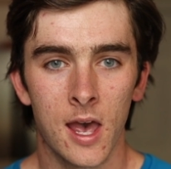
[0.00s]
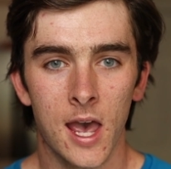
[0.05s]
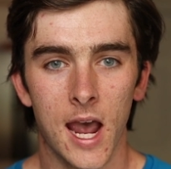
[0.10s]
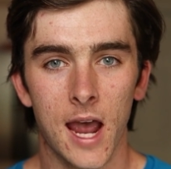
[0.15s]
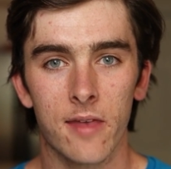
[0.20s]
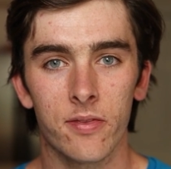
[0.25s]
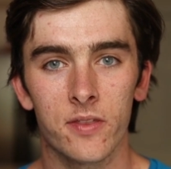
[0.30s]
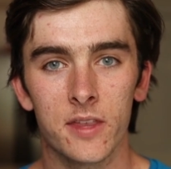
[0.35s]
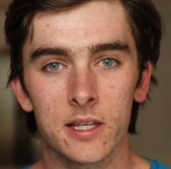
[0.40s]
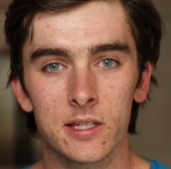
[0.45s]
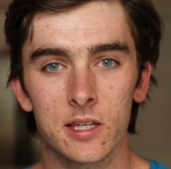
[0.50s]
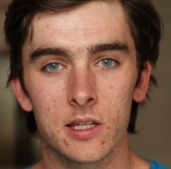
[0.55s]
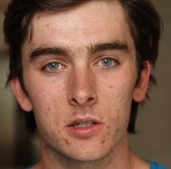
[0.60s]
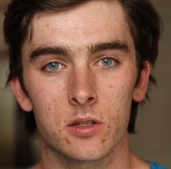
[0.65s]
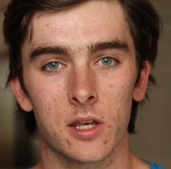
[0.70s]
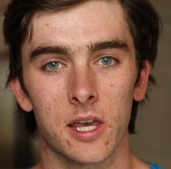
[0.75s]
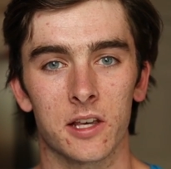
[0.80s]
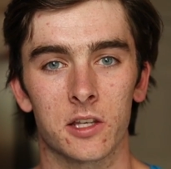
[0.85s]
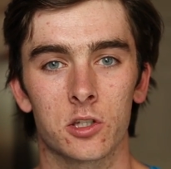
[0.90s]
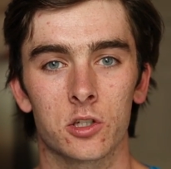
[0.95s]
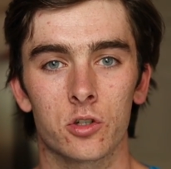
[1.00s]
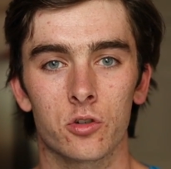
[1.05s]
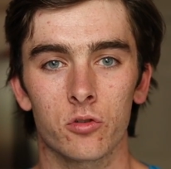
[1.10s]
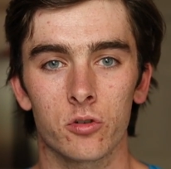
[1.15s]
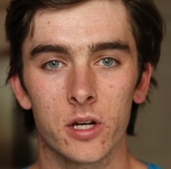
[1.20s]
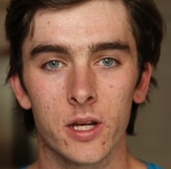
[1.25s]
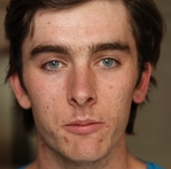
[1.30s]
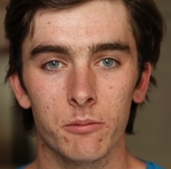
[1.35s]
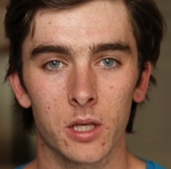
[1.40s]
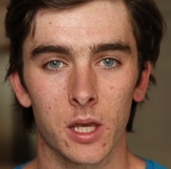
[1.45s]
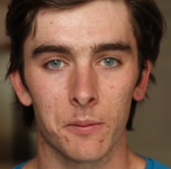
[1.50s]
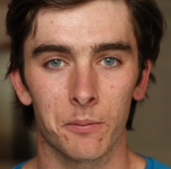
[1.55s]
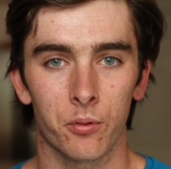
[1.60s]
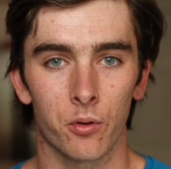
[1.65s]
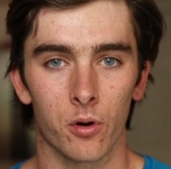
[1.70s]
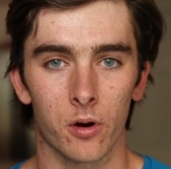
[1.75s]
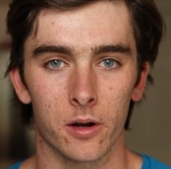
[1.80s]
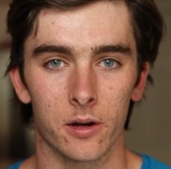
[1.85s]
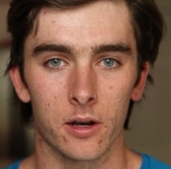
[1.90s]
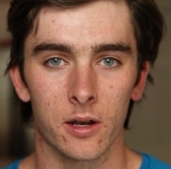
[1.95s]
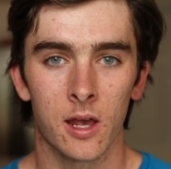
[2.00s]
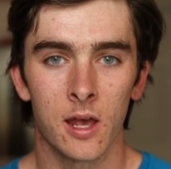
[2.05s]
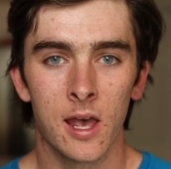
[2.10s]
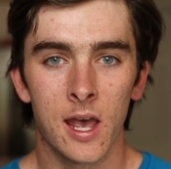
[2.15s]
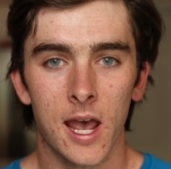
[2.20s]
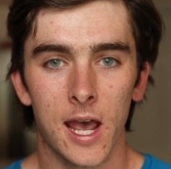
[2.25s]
And this is extremely important.